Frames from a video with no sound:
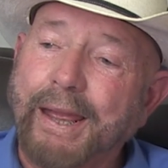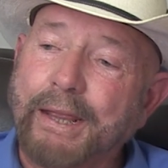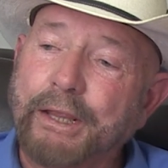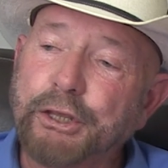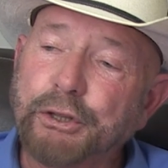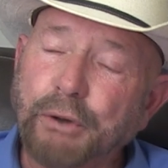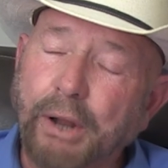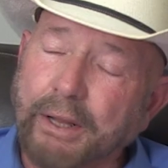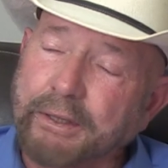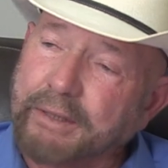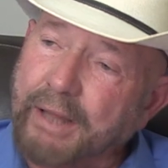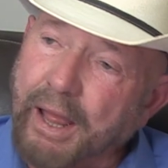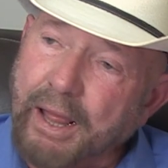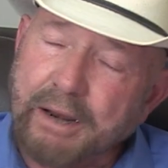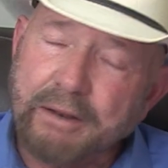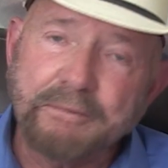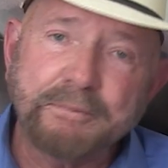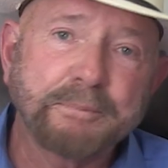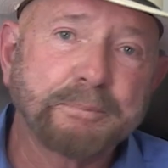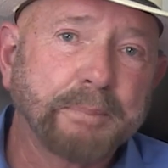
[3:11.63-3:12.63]
lot
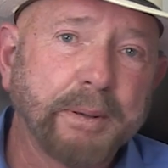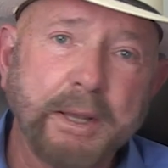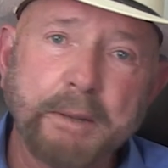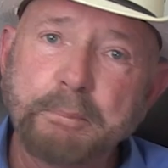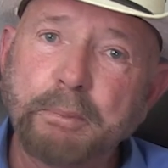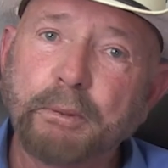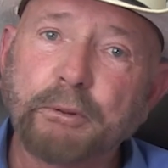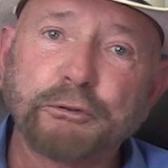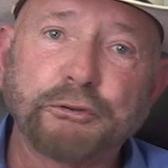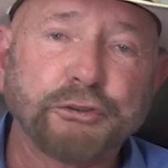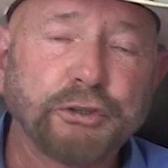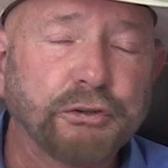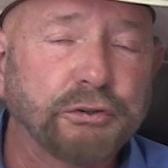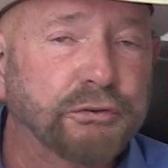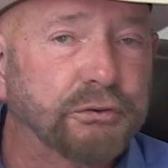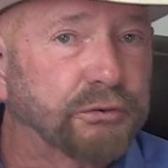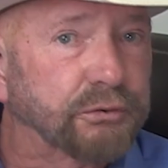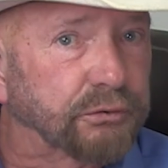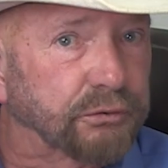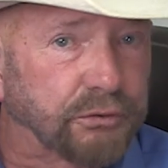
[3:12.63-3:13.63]
of people
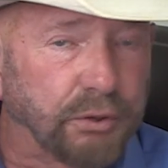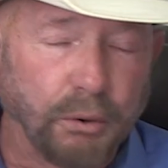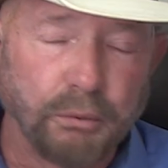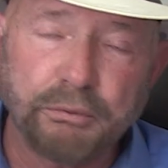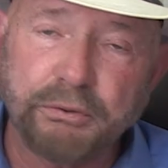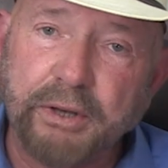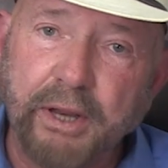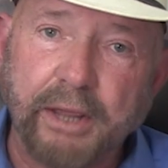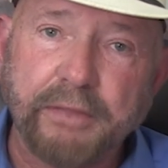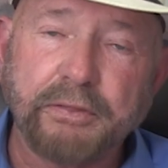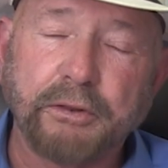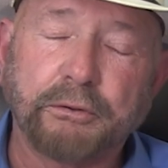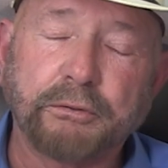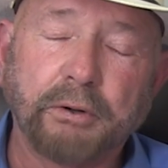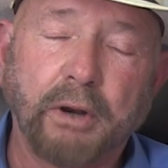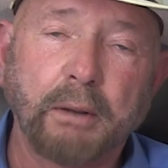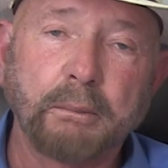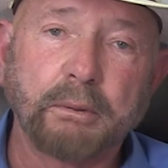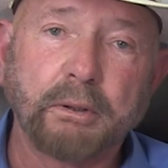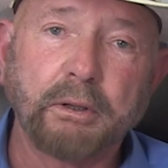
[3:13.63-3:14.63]
just don't take the
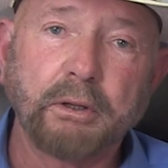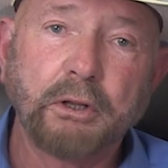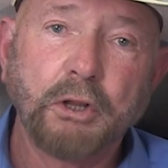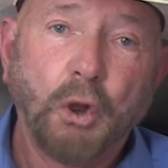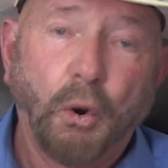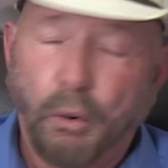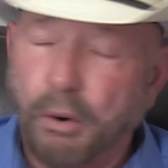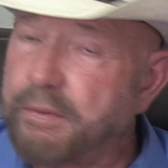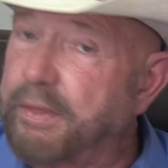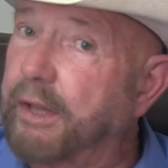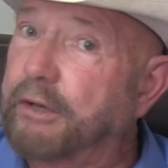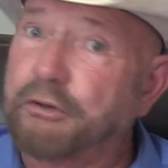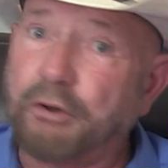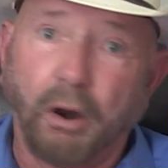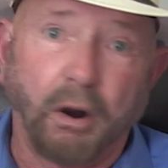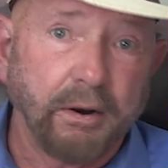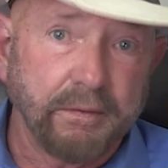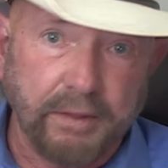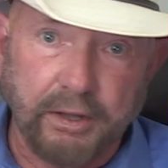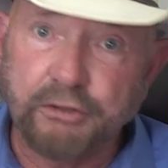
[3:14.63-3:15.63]
trouble, or they
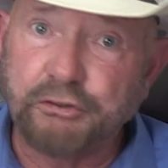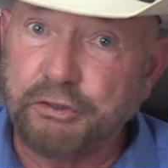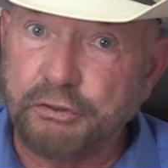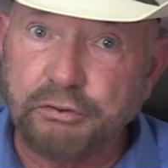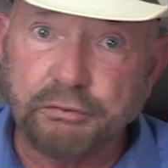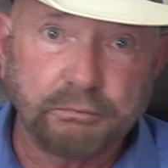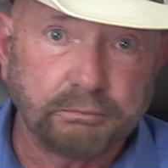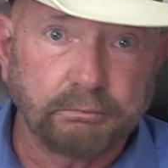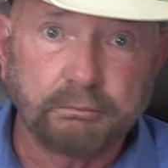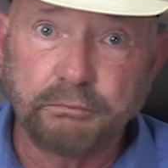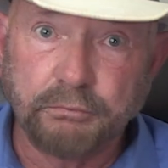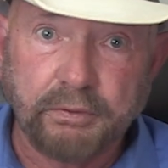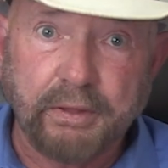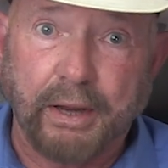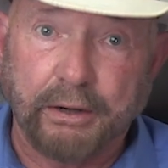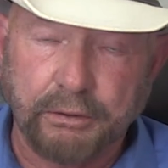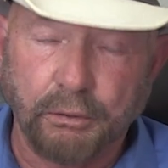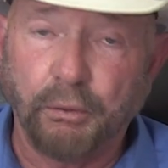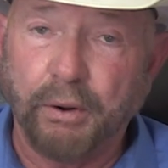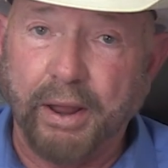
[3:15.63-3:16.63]

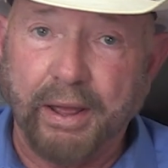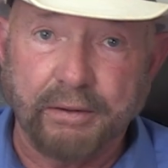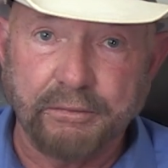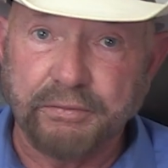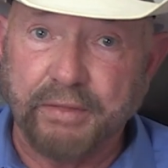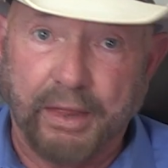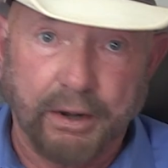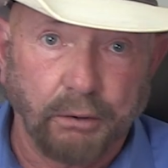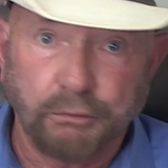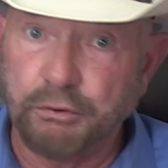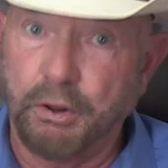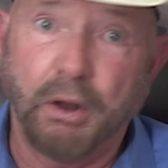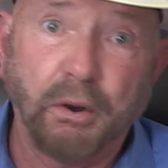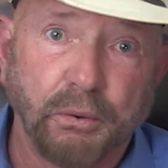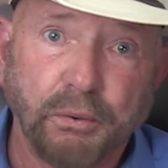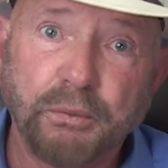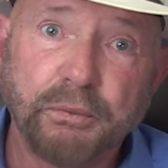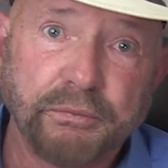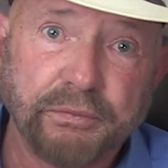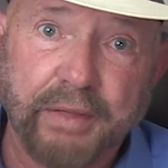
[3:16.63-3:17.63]
don't
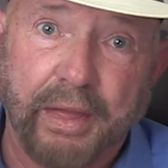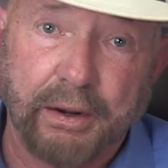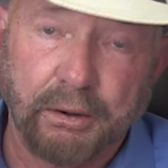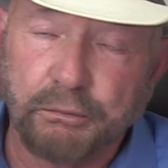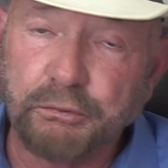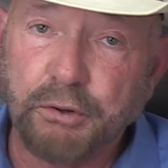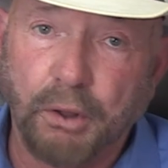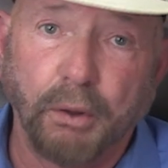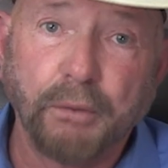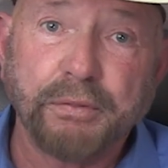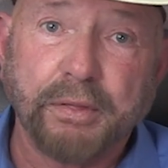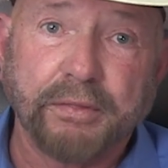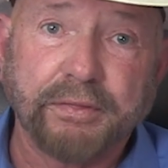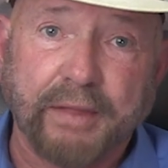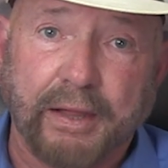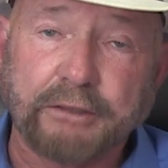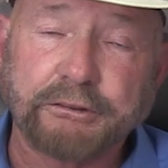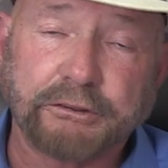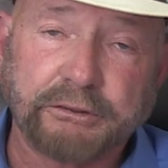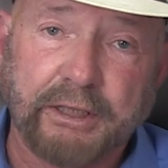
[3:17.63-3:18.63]
know that
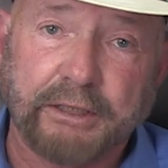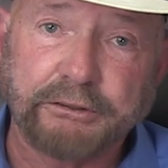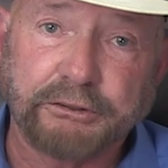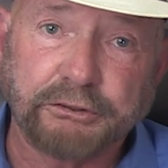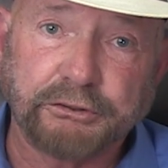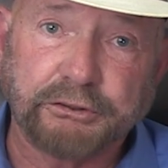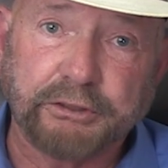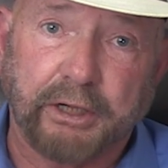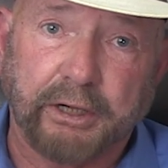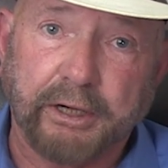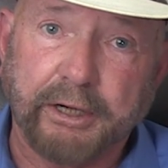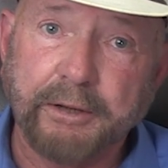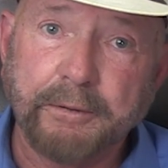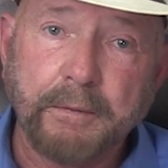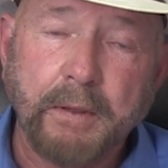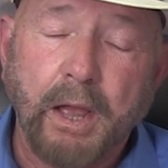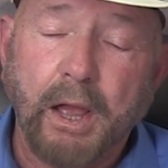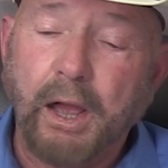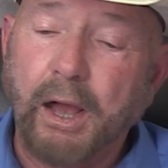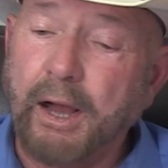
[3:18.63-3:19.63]
that's necessary.
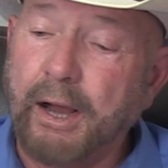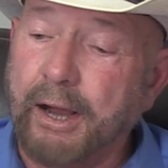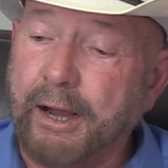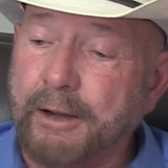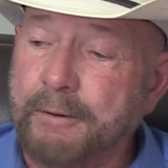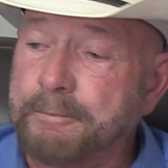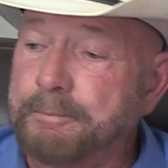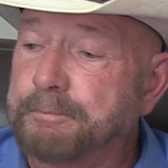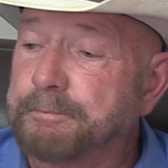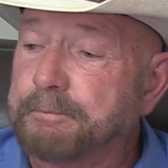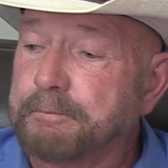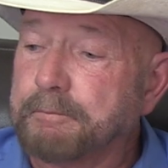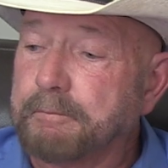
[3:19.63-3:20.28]
Matter